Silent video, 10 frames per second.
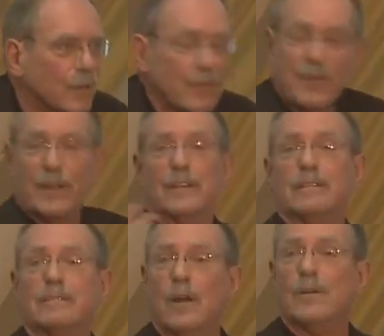we
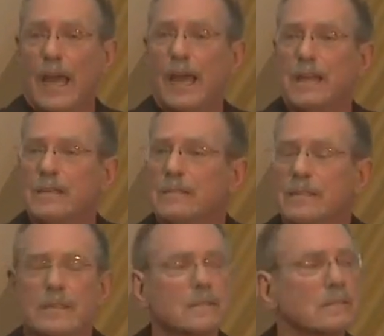figured, okay,
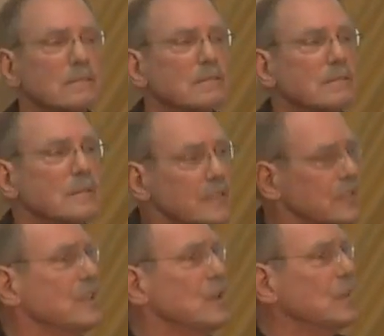this
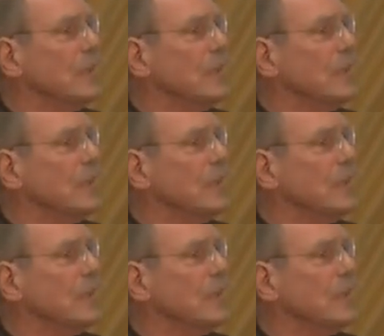is the new